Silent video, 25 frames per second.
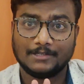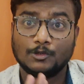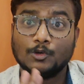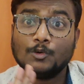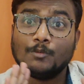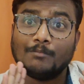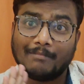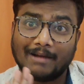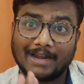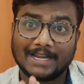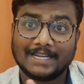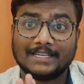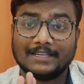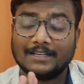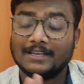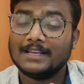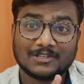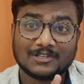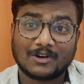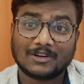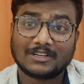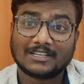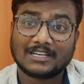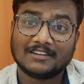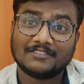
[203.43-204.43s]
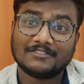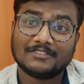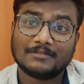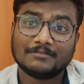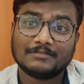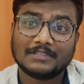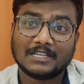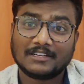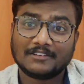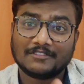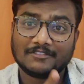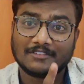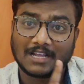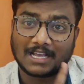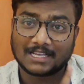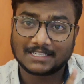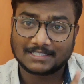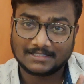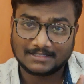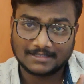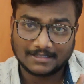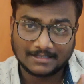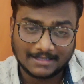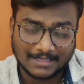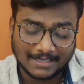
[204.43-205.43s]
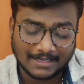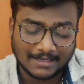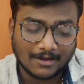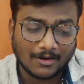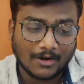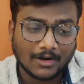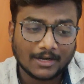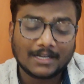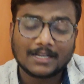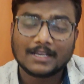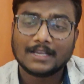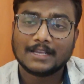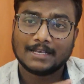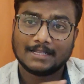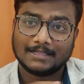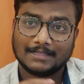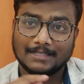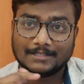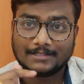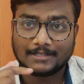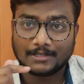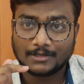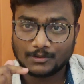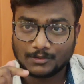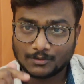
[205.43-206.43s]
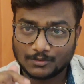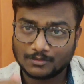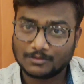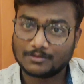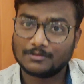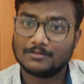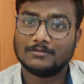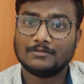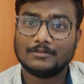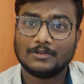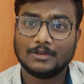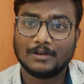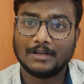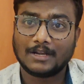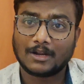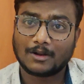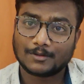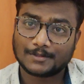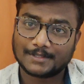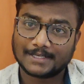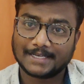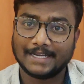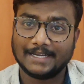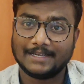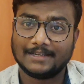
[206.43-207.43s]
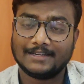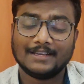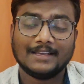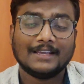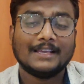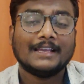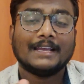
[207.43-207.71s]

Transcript: You might. It's not confirm that if last year they got, this year you, you will also get.